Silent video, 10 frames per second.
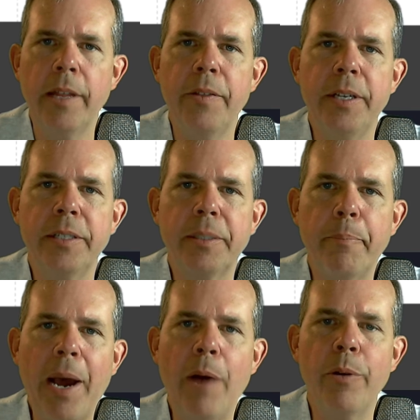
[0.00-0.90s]
that is
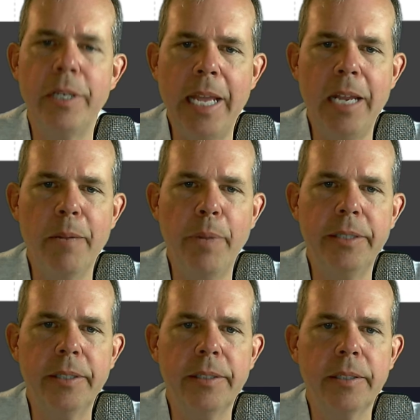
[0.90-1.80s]
about
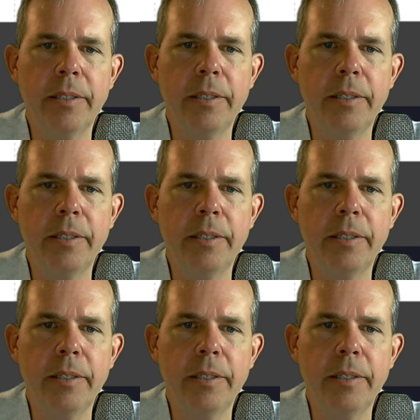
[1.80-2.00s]
databases.